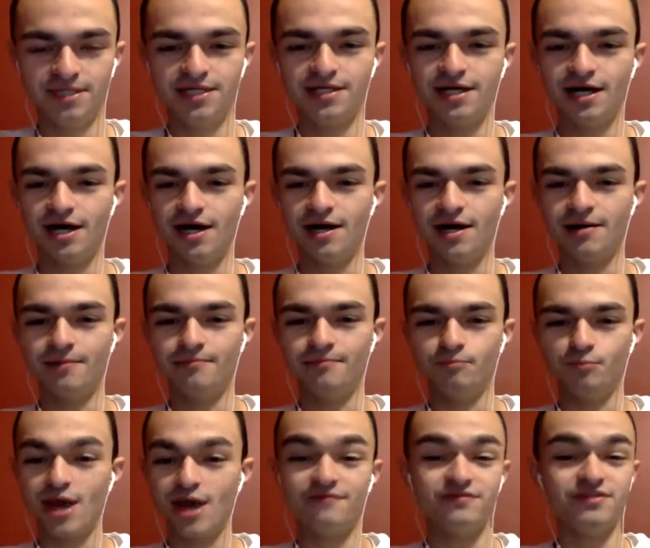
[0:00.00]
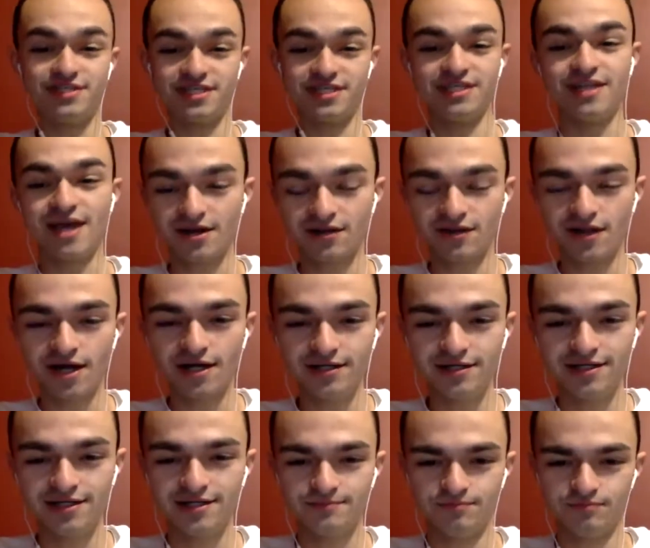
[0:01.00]
We haven't seen that a lot.
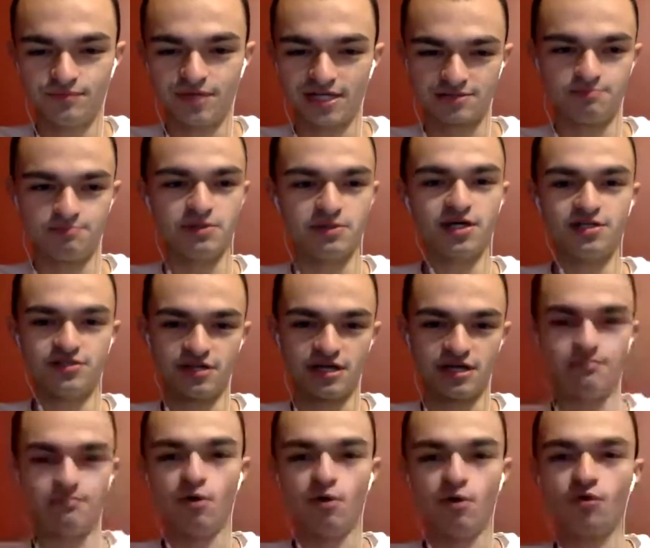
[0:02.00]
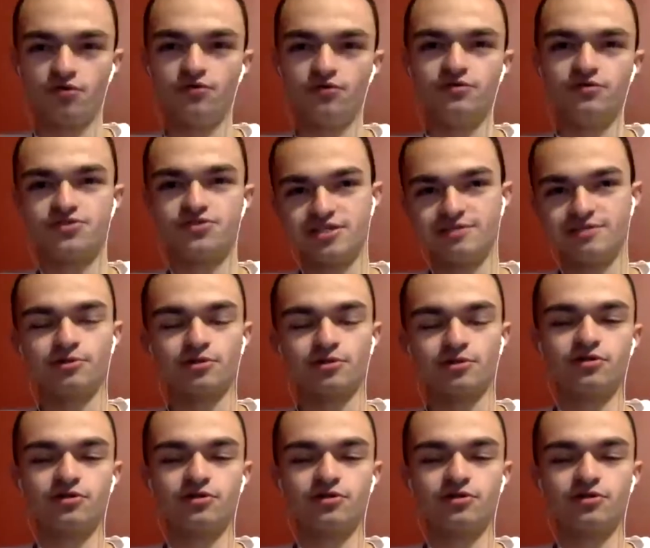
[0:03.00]
That's because they both are similar.